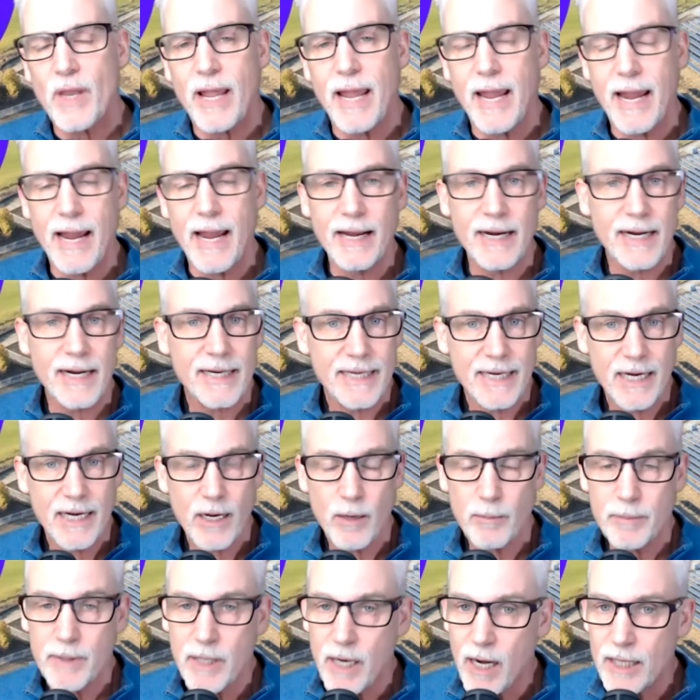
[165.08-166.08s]
And I can
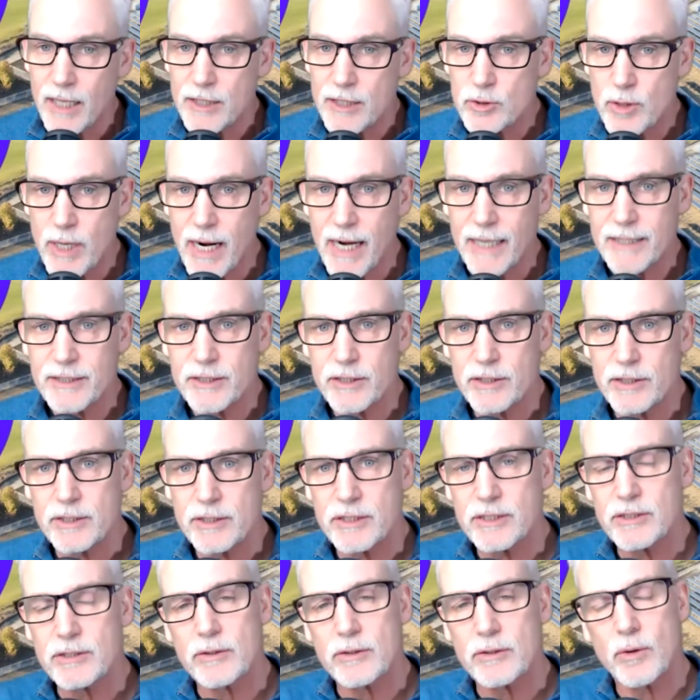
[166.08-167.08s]
help
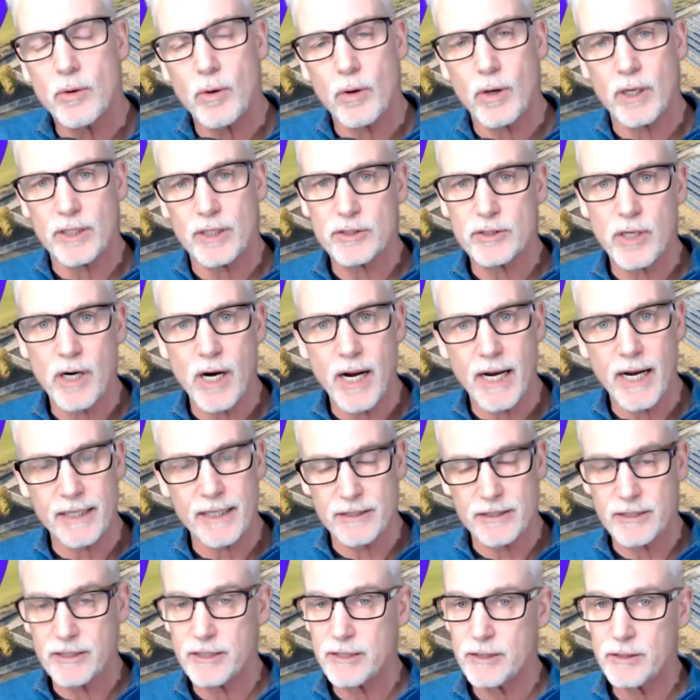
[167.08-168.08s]
contractors who are
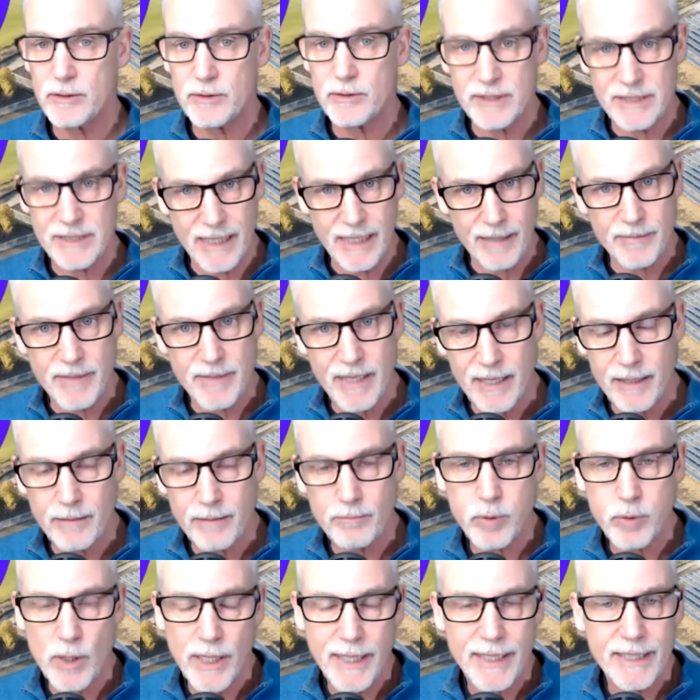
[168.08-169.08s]
trying to, same
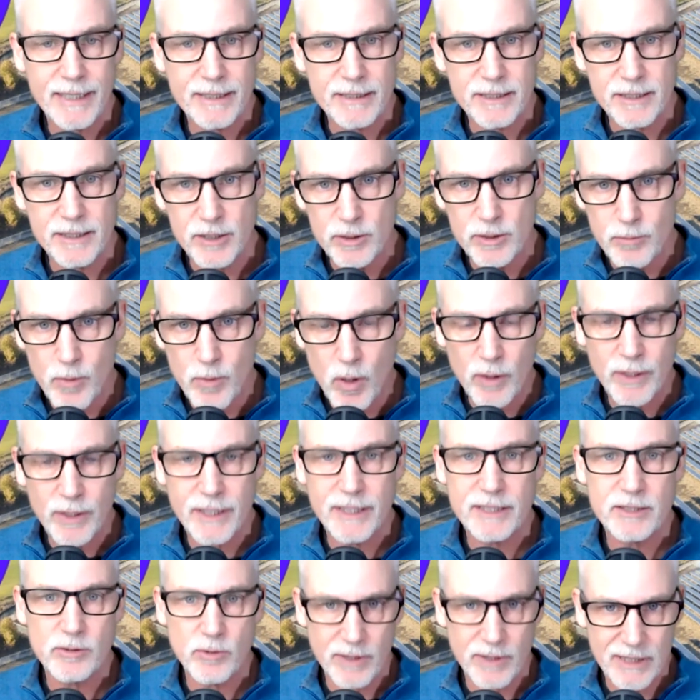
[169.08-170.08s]
thing, break into new
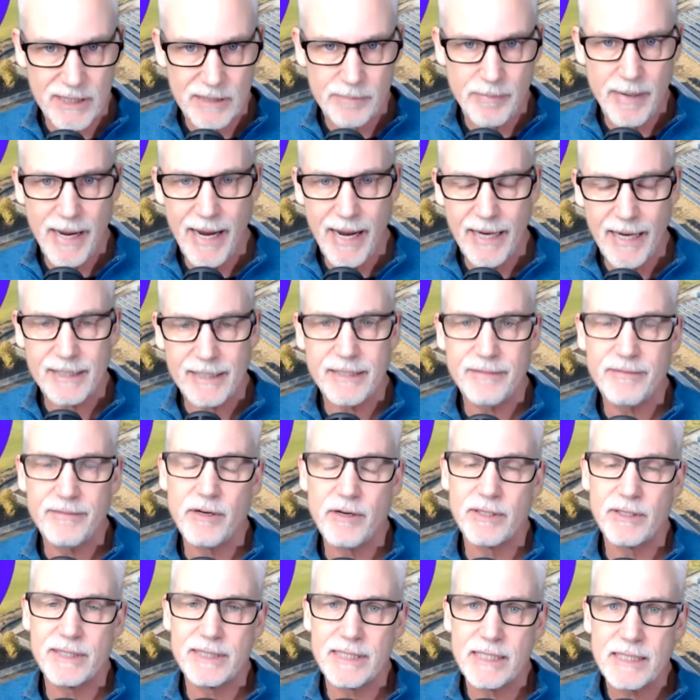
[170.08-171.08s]
markets or expand in
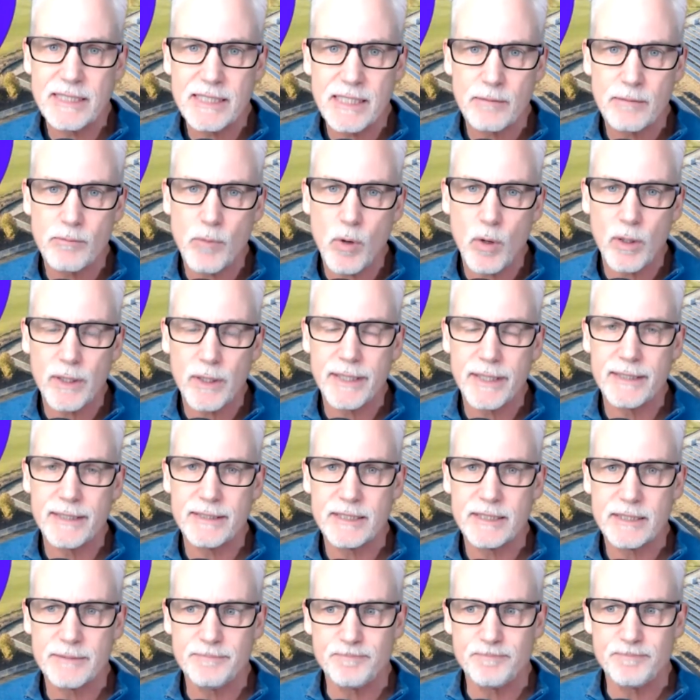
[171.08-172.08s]
their existing
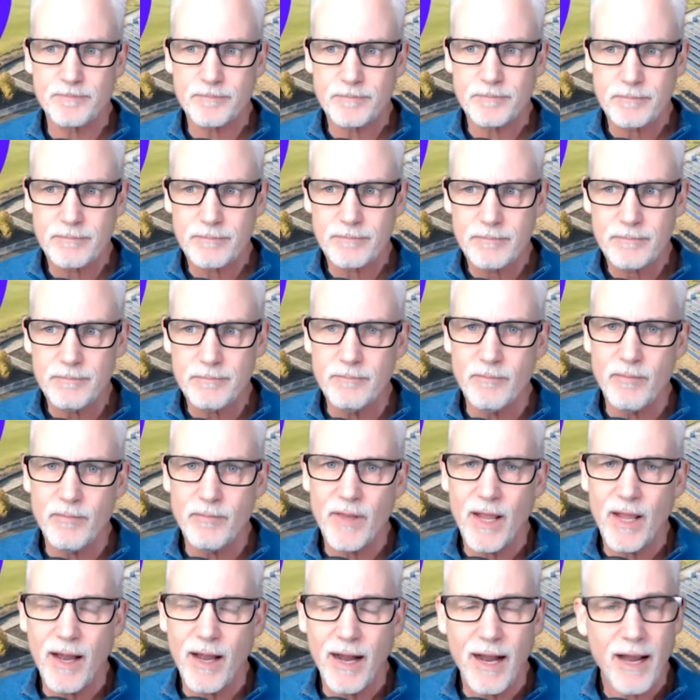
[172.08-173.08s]
markets.
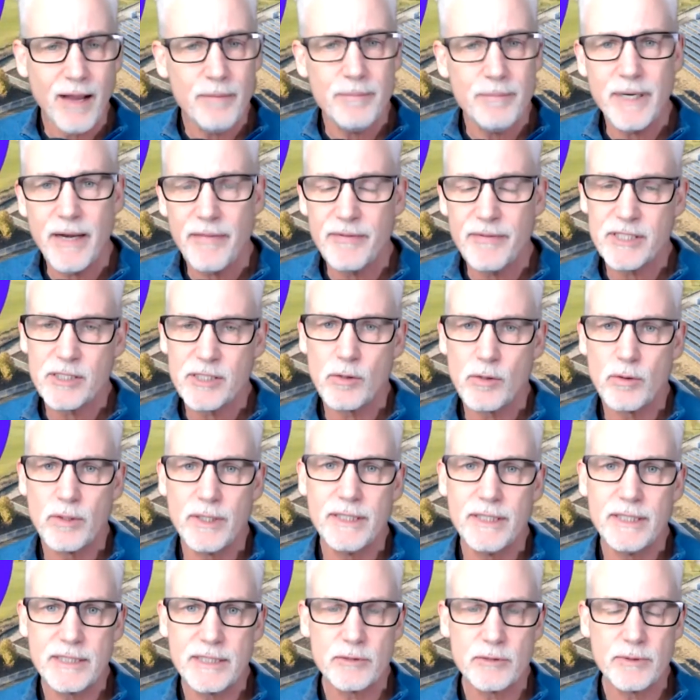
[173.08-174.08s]
I've been in the solar
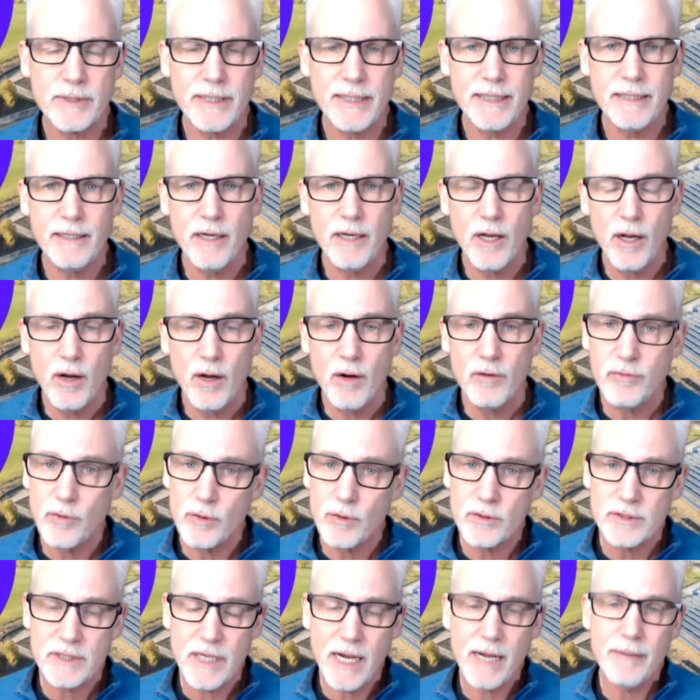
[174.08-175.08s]
industry
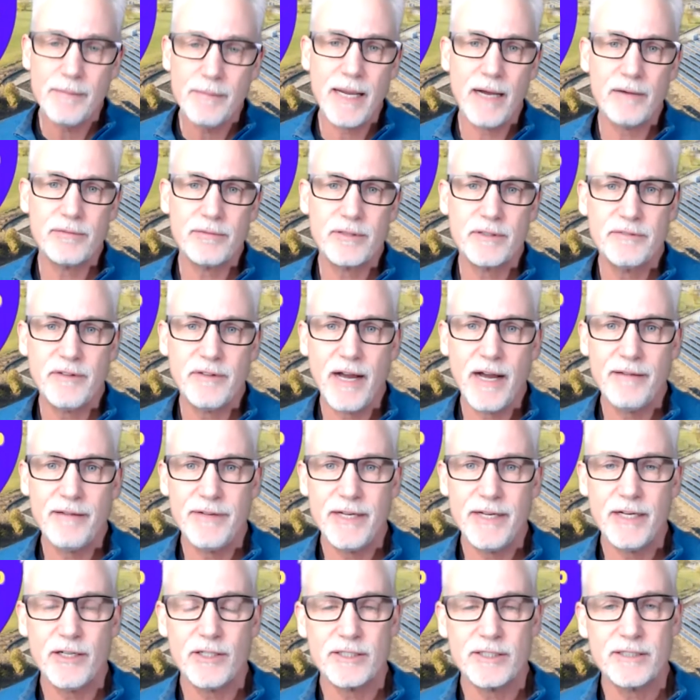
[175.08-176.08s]
full-time now for five
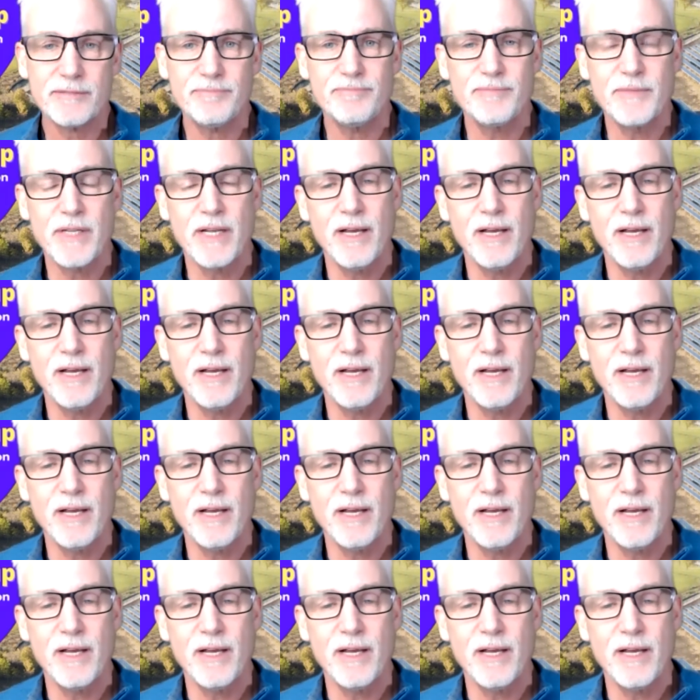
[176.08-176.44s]
years,